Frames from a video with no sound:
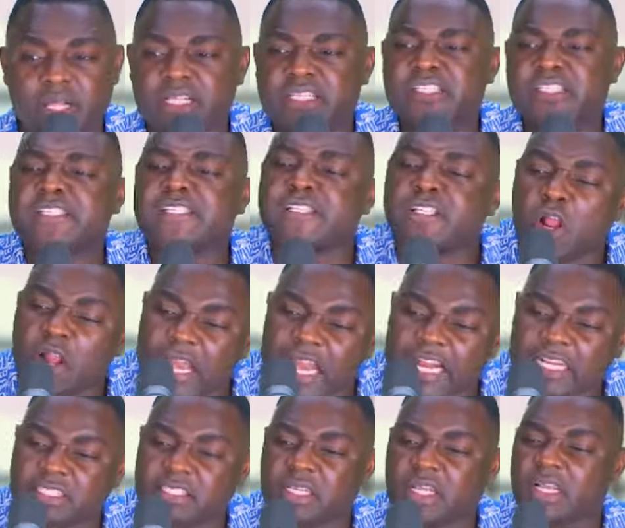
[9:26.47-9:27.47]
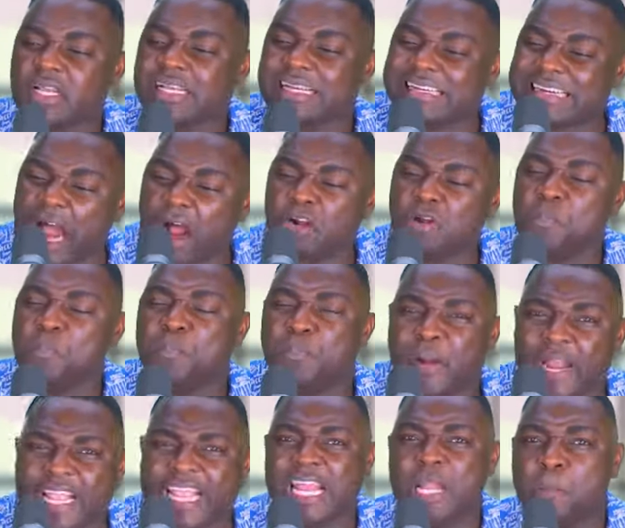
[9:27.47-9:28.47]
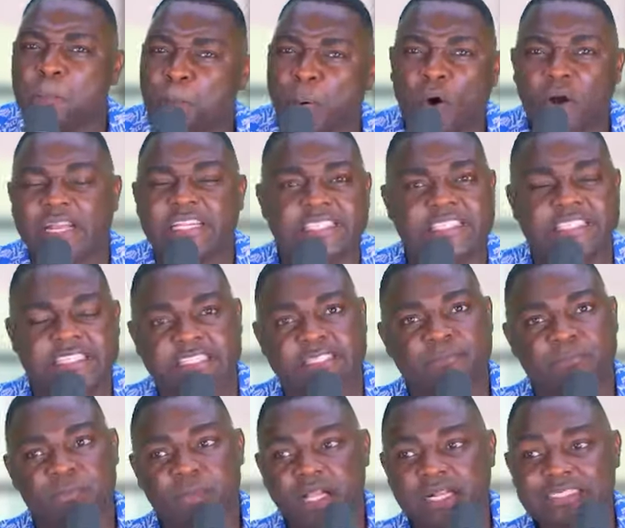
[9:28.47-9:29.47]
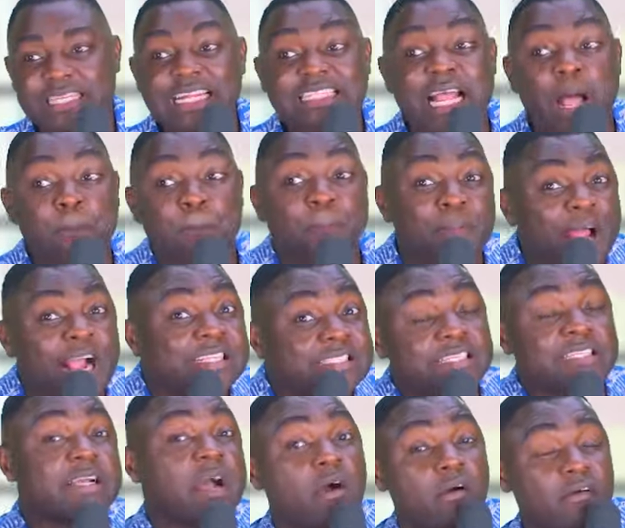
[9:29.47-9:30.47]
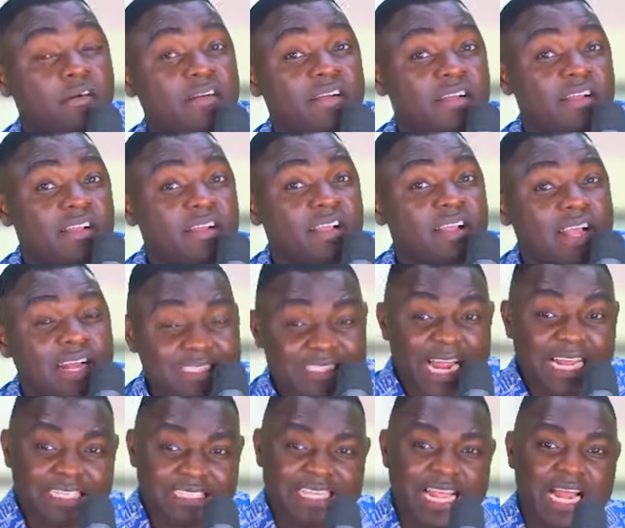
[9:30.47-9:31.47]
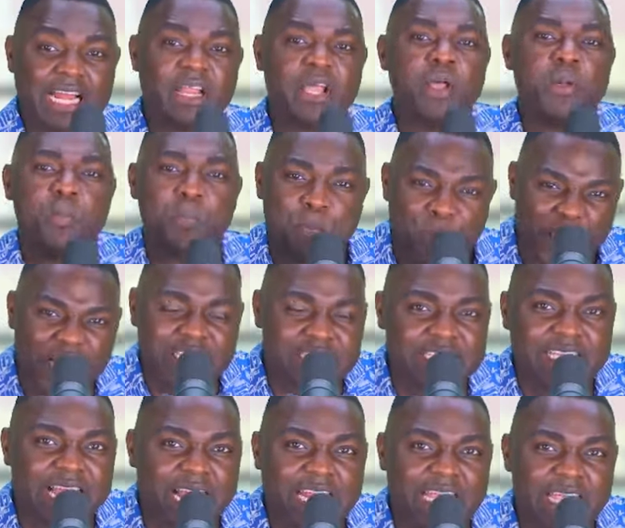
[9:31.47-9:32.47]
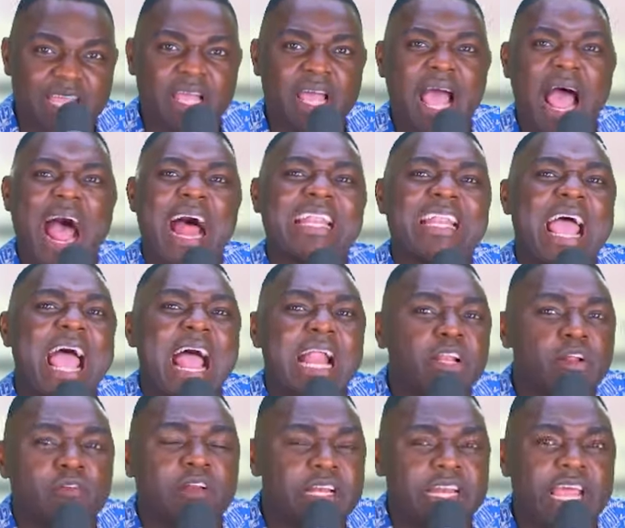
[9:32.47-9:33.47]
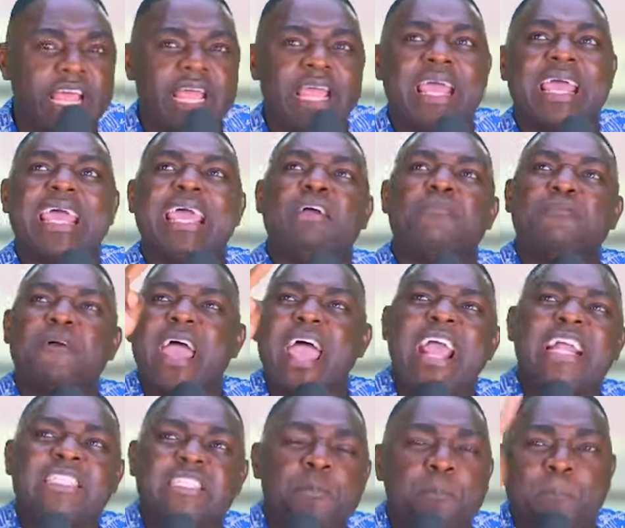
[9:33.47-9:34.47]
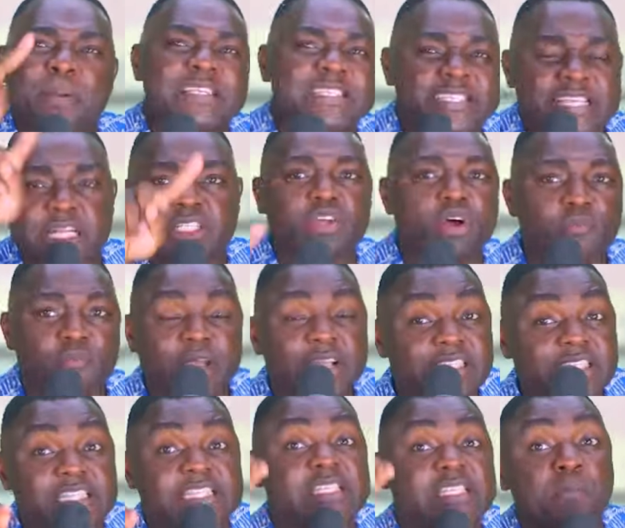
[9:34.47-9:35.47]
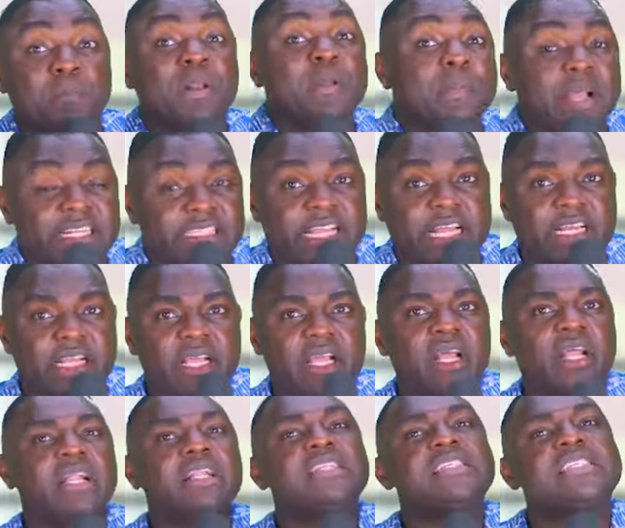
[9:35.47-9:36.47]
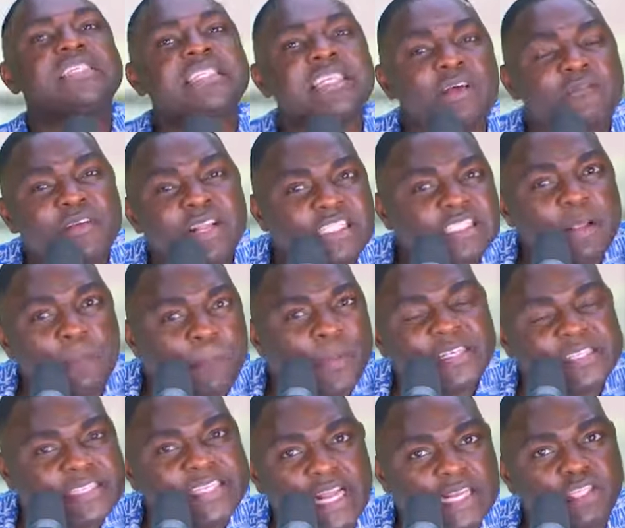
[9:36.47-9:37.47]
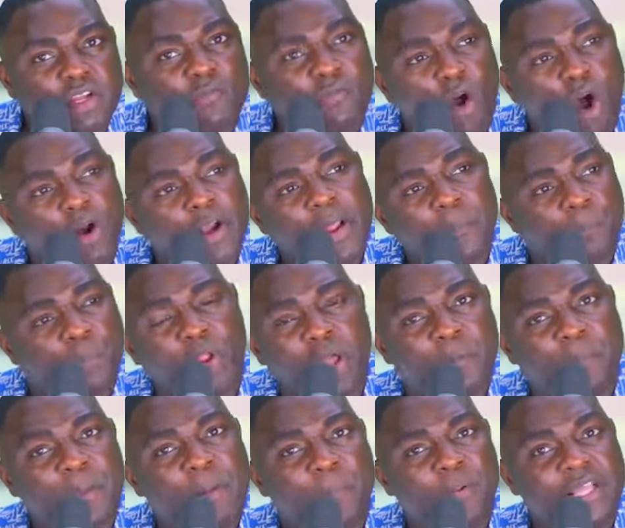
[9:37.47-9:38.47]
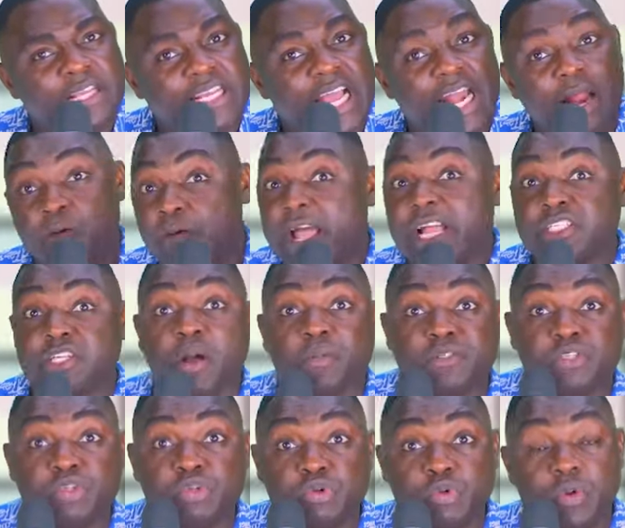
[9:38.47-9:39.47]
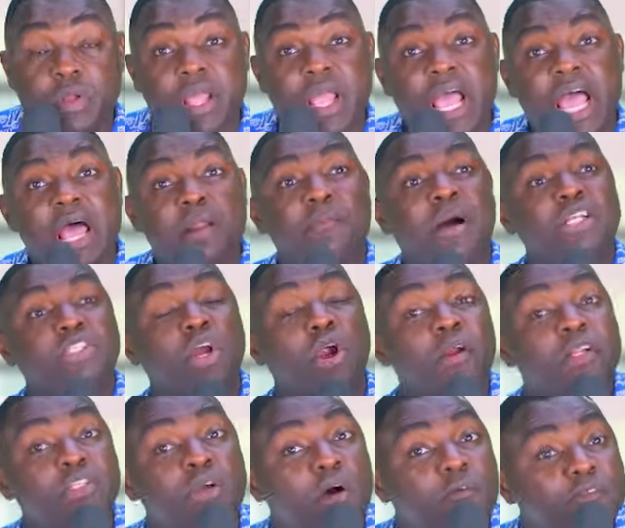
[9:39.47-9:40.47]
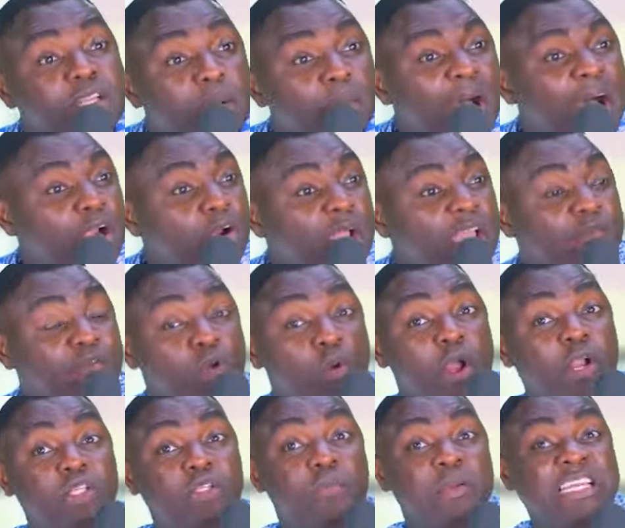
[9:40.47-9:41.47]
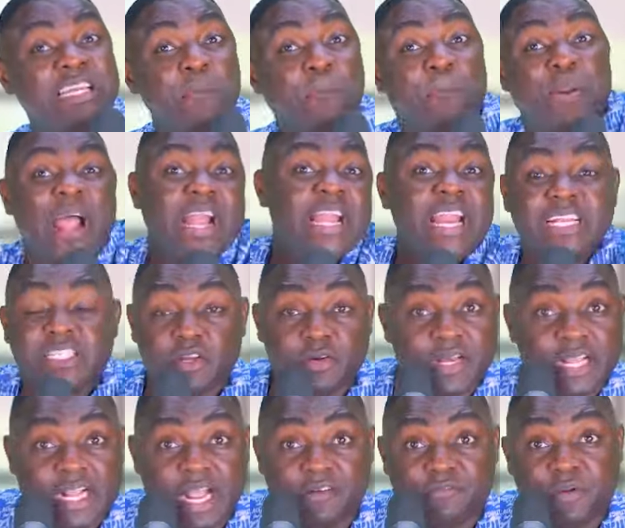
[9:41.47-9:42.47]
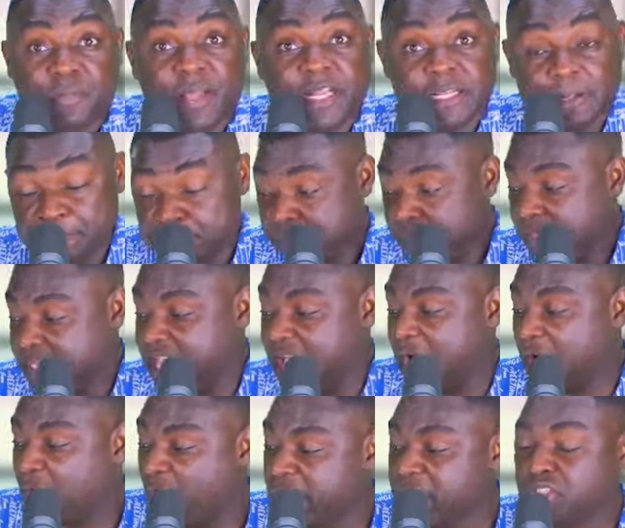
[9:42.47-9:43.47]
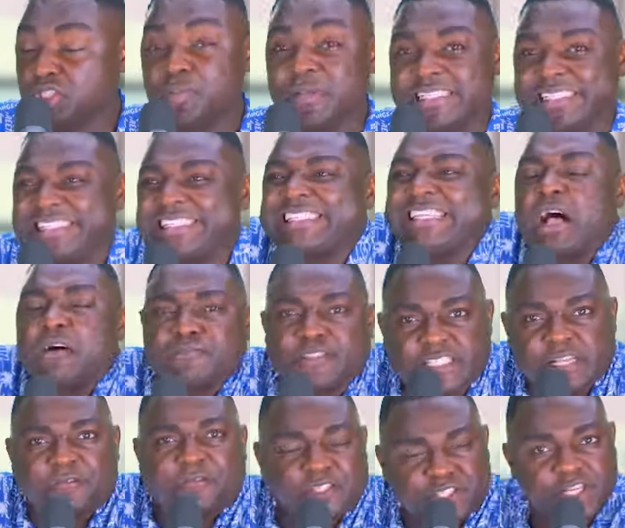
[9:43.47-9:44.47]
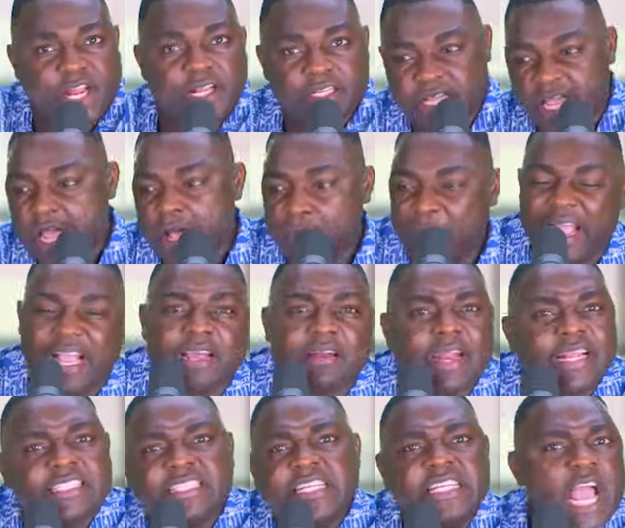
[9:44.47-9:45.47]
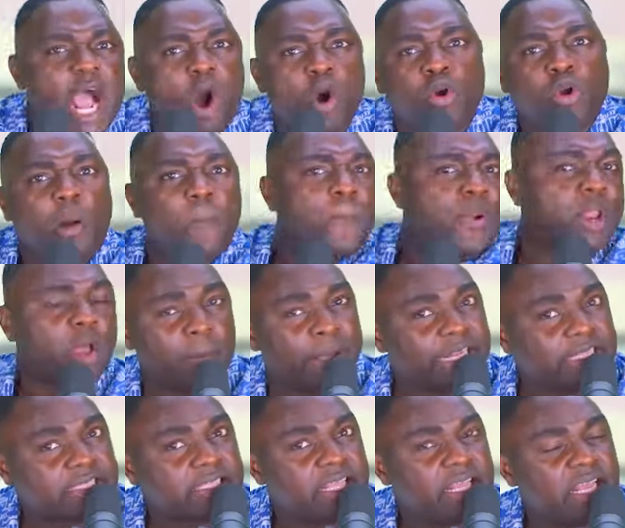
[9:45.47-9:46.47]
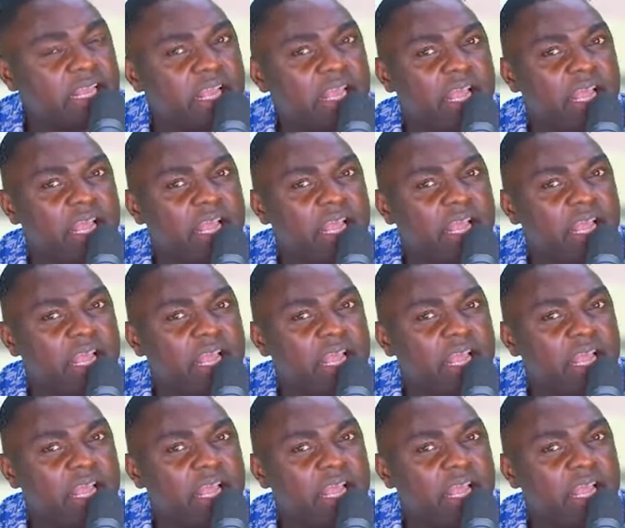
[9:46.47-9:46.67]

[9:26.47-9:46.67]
Solid, groundbreaking policies that are practical, that can basically, at the end of the day, if 80% of it is implemented, 70% of unemployed people in Ghana will get jobs to do. And majority of them are not even going to be dependent on the government. They are going to be self-sufficient by creating their own employment.